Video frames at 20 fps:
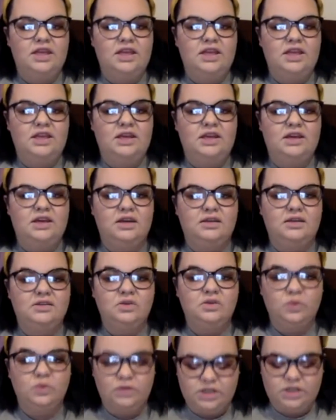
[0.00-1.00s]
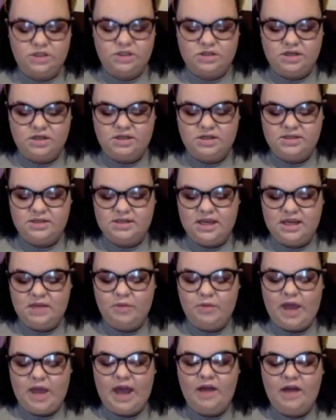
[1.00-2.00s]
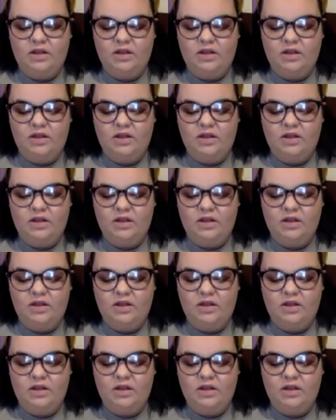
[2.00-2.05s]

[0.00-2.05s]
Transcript: the school district is saying,